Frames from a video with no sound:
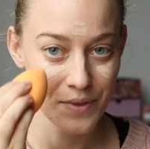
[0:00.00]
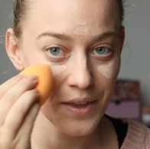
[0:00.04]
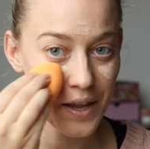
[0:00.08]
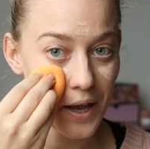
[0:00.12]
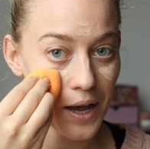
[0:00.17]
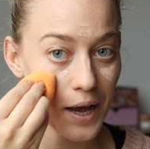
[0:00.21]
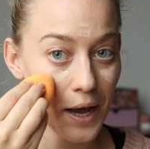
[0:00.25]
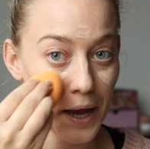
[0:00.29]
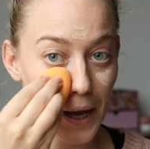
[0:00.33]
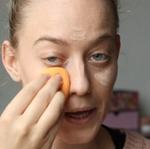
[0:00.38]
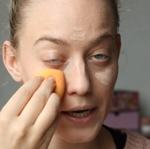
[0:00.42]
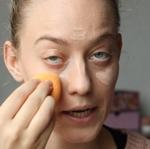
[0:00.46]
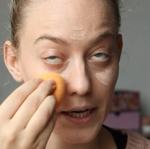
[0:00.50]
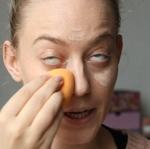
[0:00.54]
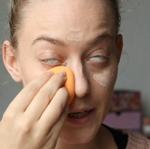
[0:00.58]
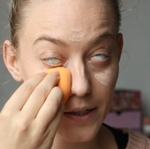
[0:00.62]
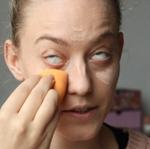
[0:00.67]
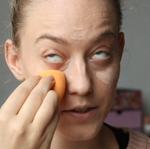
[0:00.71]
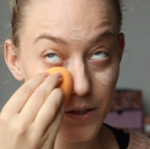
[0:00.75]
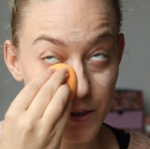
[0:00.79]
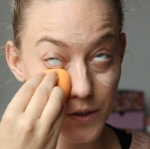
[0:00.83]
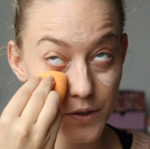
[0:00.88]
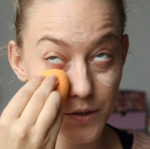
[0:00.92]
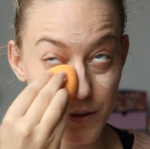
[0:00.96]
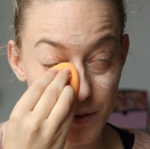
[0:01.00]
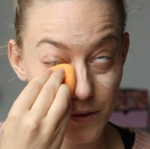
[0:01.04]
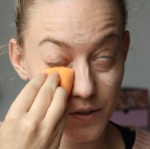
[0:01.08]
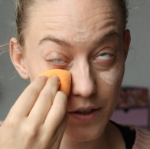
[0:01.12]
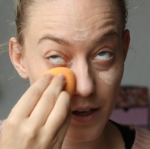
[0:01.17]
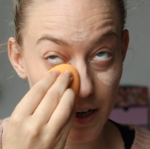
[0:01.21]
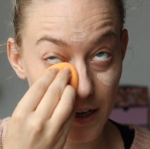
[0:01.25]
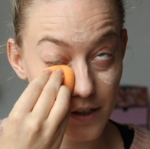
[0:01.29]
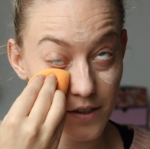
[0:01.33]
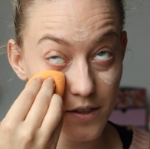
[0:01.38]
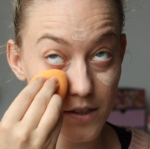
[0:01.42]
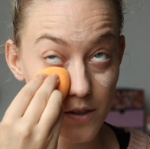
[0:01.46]
had like 2
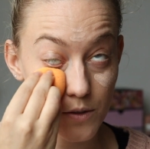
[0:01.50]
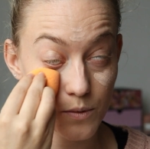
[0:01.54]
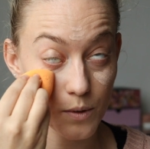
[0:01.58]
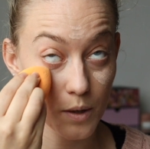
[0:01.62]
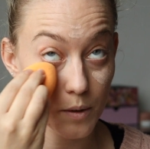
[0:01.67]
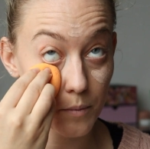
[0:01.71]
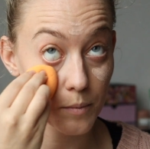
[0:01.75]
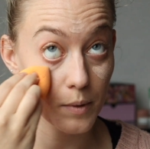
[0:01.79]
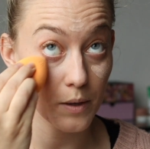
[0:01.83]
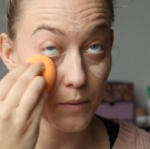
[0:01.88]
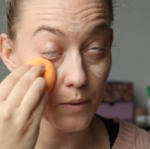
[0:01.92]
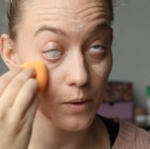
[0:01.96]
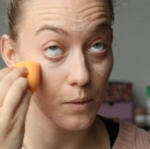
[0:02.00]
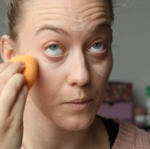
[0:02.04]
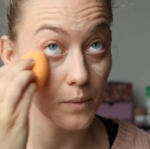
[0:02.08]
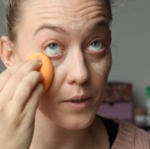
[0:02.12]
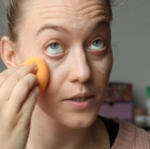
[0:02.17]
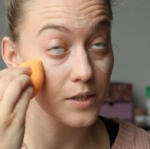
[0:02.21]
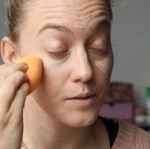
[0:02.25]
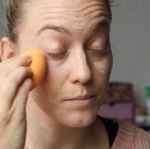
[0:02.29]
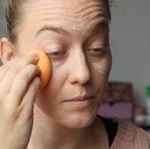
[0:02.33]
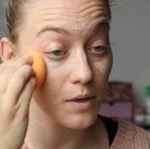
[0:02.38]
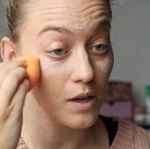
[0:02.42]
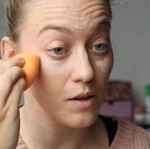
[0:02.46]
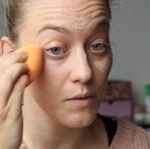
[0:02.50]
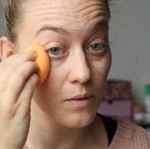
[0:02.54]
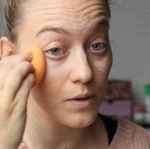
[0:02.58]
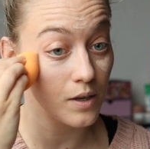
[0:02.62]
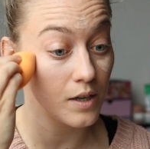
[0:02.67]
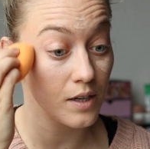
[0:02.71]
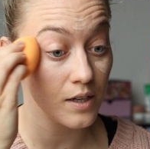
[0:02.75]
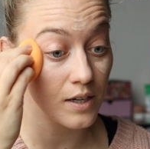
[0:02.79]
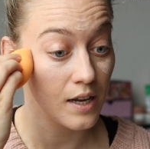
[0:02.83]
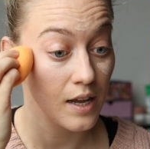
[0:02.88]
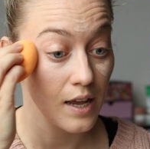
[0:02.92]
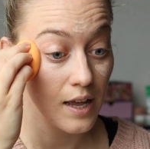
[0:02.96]
suitcases, one big one, one small
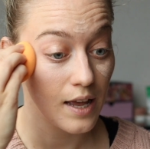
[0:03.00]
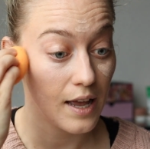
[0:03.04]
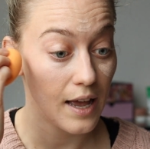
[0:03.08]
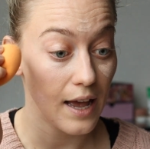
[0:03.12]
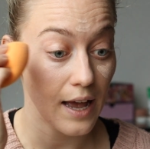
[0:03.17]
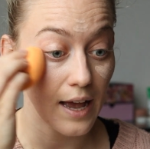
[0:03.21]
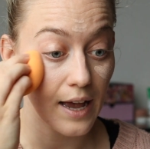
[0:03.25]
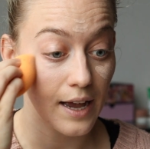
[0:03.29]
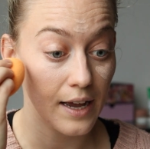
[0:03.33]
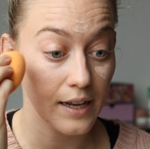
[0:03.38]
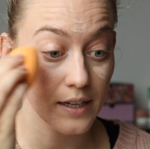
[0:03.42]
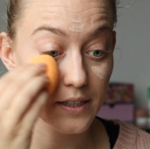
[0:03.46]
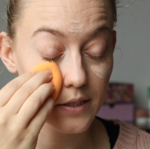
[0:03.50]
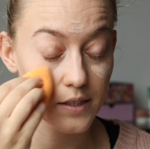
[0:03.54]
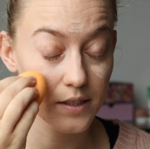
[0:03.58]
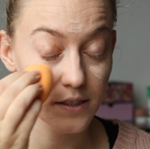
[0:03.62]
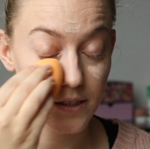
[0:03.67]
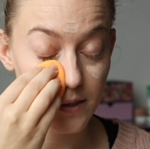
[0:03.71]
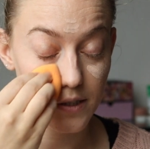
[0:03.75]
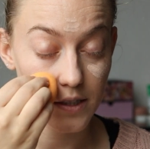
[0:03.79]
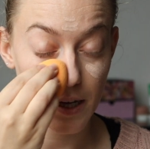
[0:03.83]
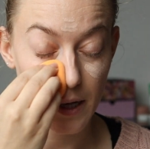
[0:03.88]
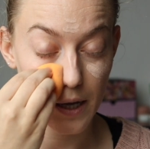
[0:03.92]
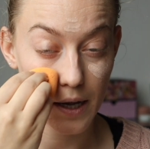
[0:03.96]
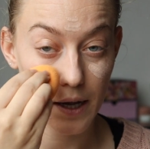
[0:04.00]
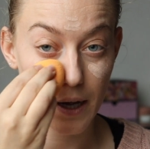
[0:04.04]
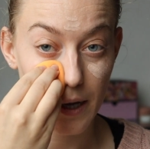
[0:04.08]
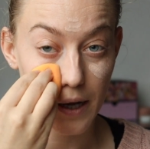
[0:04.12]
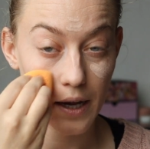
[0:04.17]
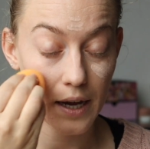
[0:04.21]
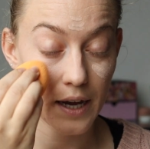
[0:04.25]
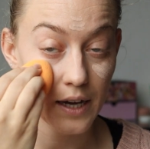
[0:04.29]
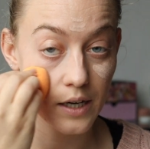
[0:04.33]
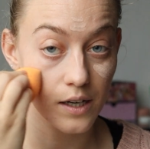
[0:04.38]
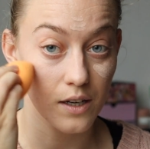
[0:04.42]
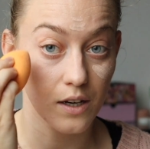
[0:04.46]
one, and
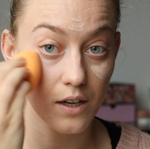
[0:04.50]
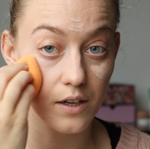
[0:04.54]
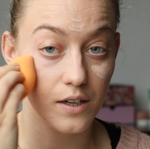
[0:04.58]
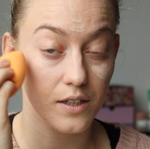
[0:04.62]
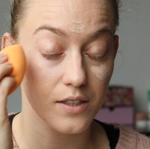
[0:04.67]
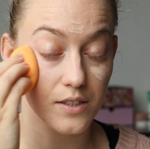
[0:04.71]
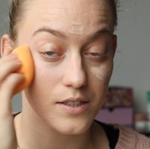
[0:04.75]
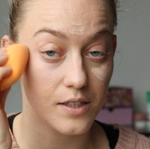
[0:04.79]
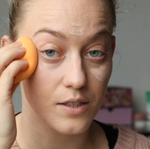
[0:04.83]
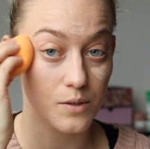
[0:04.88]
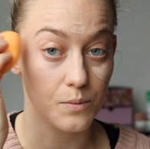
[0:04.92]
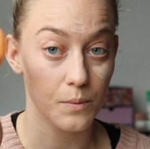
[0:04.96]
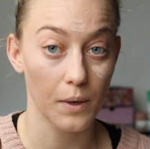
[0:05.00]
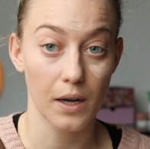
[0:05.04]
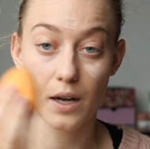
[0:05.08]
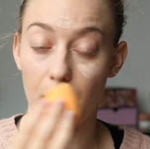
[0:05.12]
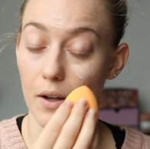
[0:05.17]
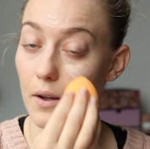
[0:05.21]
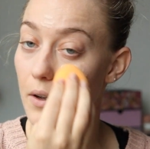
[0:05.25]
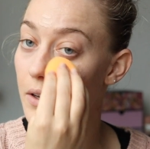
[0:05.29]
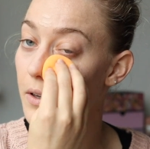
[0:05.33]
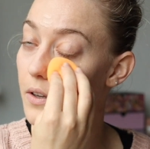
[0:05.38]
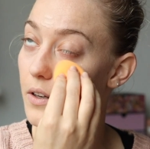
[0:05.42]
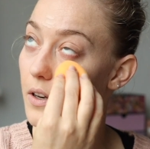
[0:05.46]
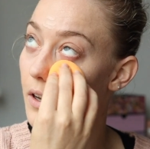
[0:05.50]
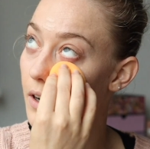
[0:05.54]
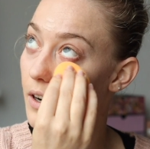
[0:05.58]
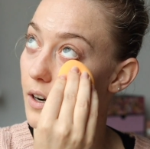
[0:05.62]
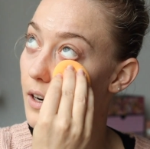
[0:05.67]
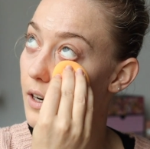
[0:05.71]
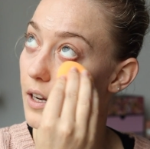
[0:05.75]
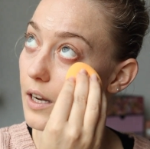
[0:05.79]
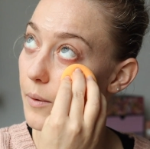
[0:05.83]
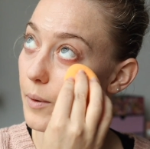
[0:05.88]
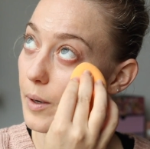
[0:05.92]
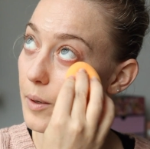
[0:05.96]
hand luggage as well.
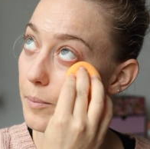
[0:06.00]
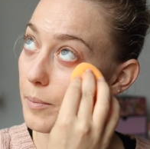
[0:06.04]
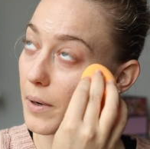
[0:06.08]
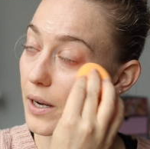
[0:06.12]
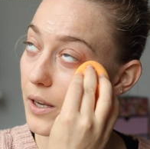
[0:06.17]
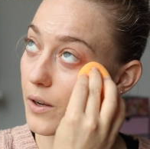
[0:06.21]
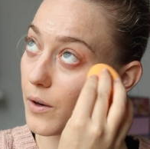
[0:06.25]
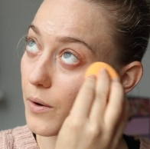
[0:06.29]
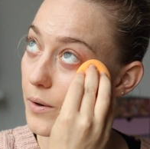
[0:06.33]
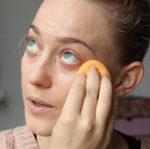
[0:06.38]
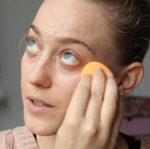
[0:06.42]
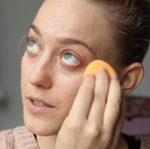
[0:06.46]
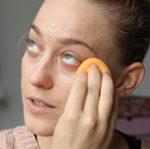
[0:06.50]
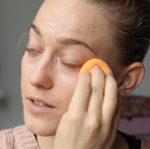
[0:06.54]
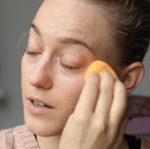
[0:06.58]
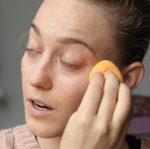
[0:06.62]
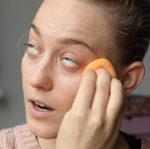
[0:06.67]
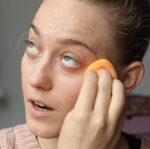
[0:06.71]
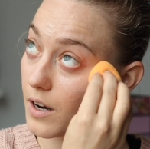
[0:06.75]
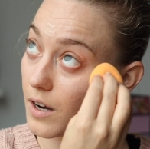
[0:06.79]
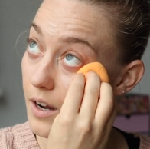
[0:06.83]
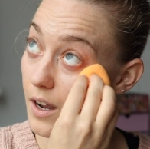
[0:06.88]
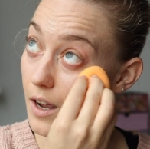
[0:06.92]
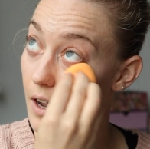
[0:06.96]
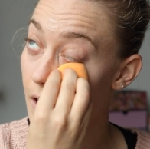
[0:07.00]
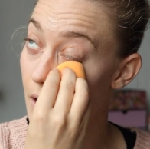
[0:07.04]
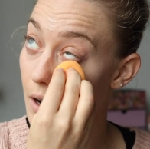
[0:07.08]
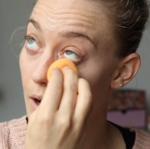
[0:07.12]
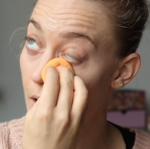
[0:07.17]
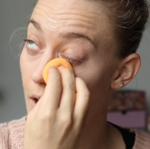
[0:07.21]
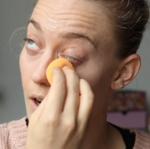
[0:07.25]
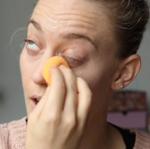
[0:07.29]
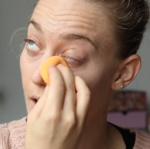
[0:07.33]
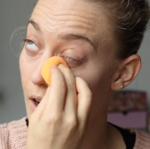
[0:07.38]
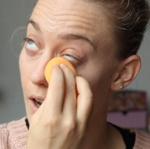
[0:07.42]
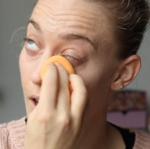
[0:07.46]
Luckily I went by Eurostar
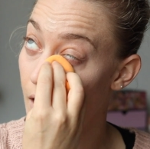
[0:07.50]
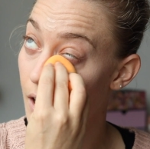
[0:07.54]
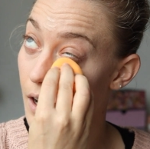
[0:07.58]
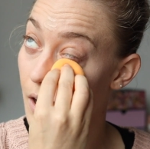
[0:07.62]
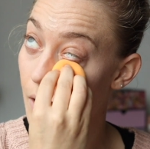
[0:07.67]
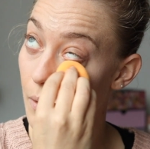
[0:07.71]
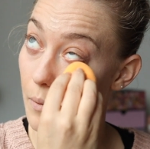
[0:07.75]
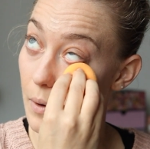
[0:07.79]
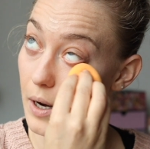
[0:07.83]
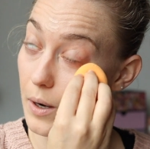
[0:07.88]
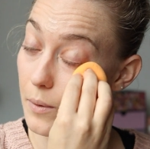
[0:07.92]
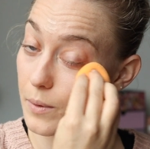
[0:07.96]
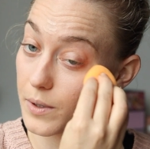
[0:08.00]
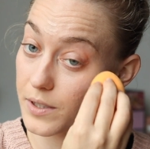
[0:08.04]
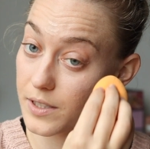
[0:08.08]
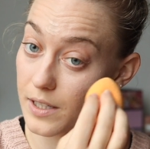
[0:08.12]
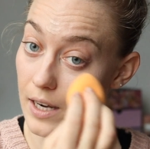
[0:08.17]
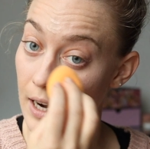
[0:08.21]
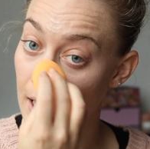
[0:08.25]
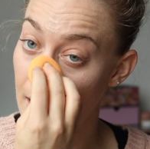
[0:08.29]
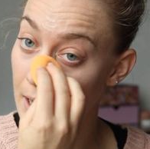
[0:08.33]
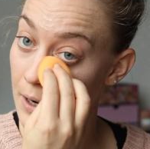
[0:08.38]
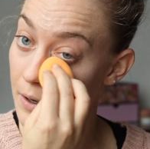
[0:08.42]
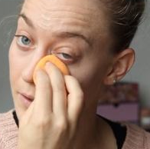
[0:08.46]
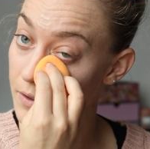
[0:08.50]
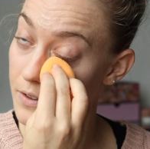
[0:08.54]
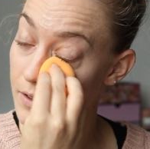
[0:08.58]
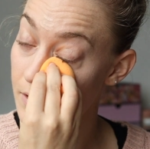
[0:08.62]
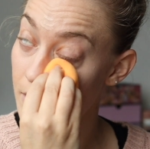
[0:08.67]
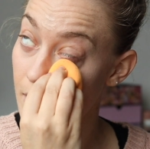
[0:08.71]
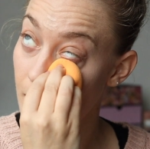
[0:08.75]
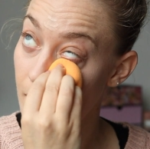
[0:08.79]
where it was allowed,